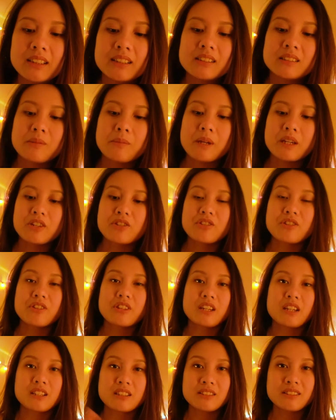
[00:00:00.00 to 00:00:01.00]
to make sure
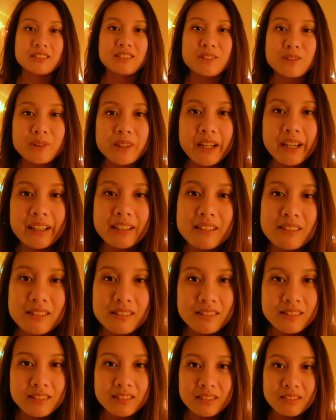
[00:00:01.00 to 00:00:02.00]
that you
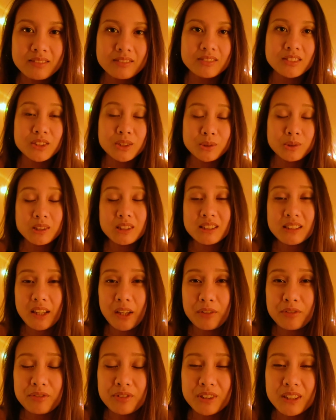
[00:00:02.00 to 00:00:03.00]
guys do it
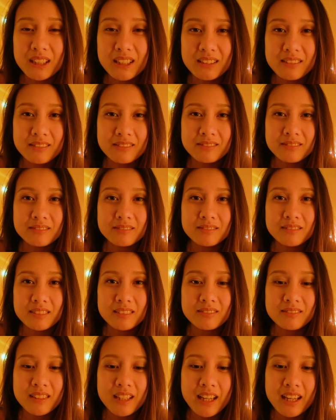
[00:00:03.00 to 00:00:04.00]
safely
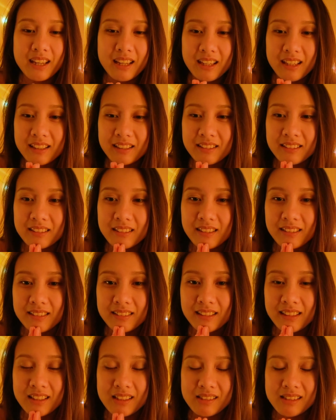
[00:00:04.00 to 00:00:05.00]
and
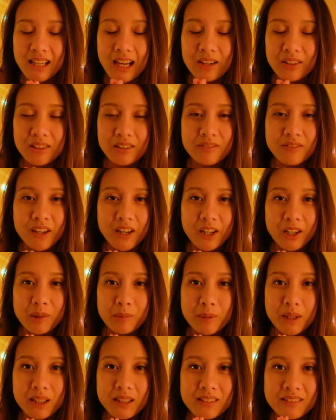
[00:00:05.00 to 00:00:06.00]
in a sound
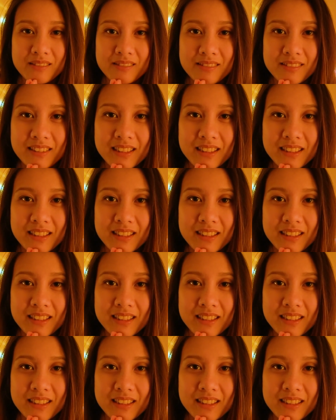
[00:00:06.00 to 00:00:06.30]
environment.